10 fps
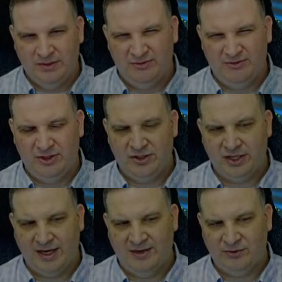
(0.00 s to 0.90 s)

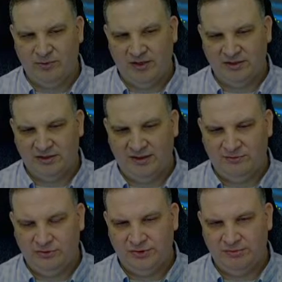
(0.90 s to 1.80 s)
finishing out the relic
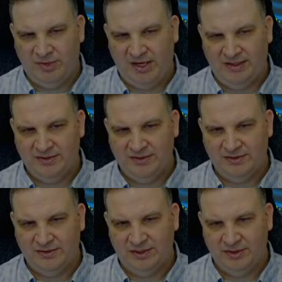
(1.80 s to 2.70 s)
levels and mods
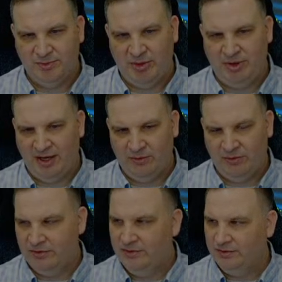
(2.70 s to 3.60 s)
as as maybe I
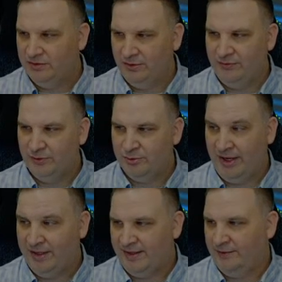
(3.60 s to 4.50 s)
would do if it was
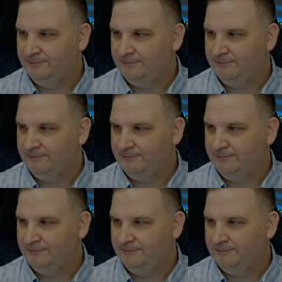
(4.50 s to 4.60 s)
my account.